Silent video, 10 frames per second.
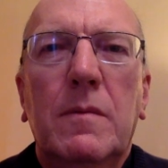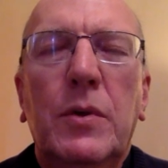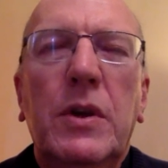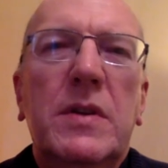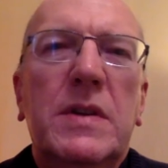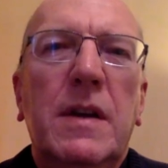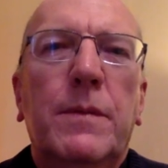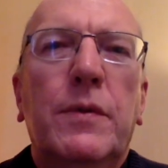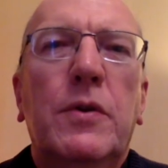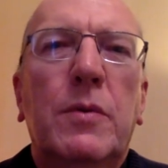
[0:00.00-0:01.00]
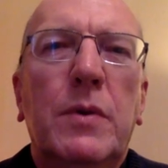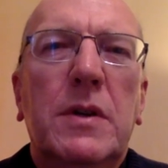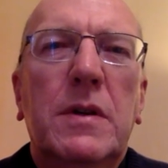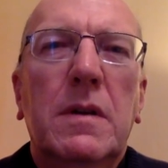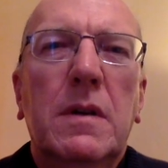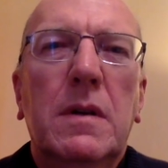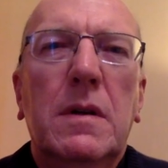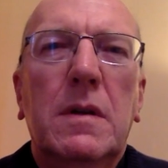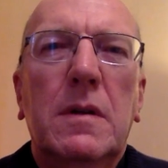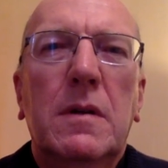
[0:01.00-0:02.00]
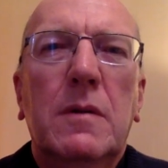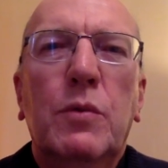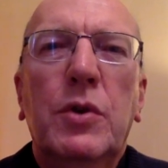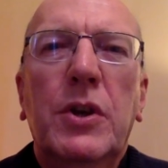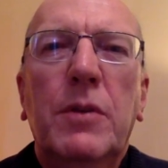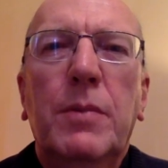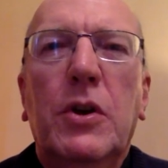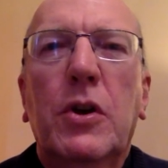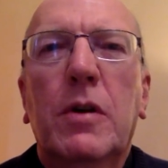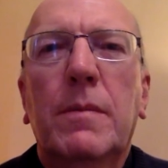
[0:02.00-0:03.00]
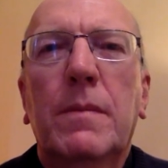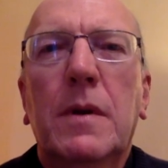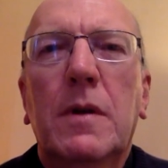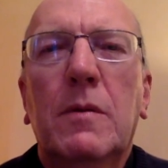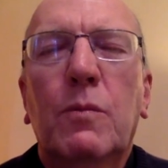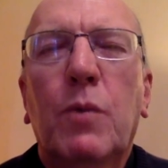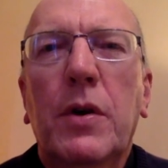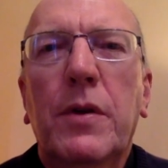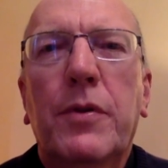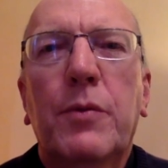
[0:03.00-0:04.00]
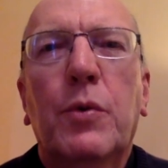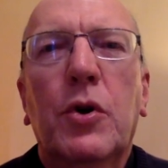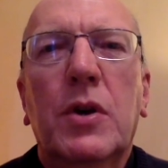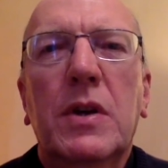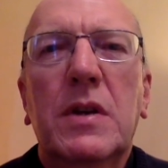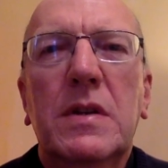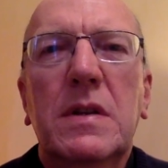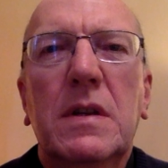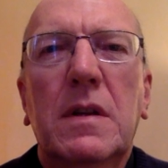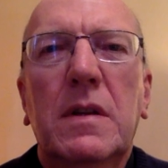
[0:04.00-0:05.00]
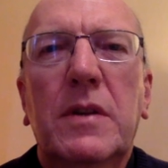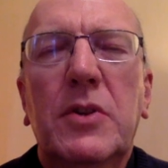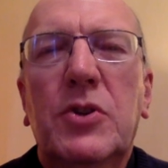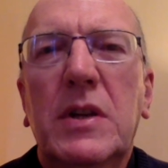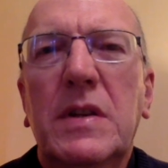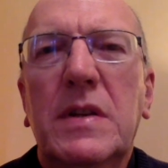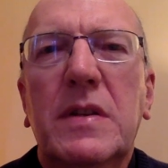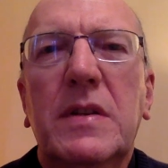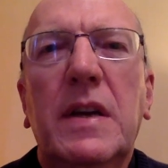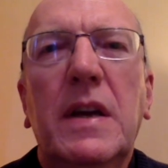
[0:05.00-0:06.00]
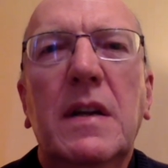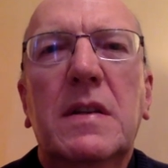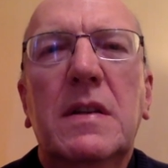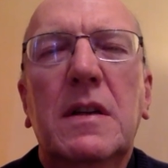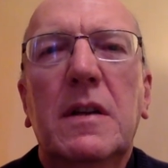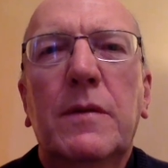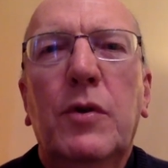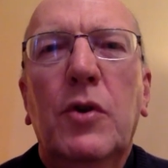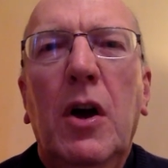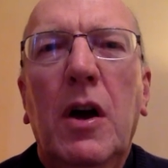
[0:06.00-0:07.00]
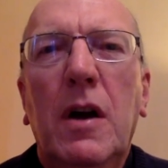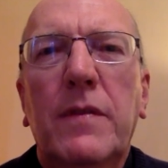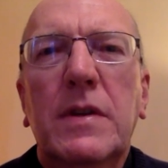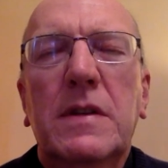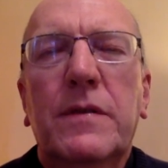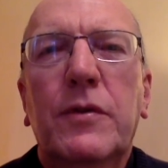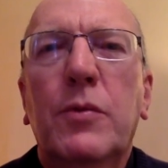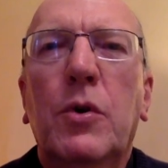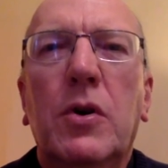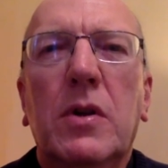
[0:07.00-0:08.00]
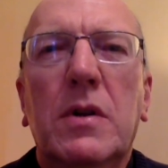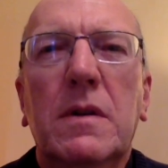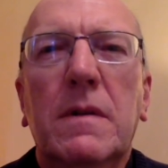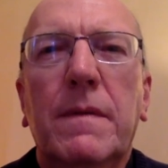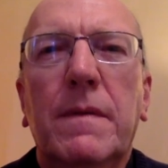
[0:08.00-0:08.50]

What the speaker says: Will you step forward? Will you become one of the workers that Jesus needs for a harvest for the world?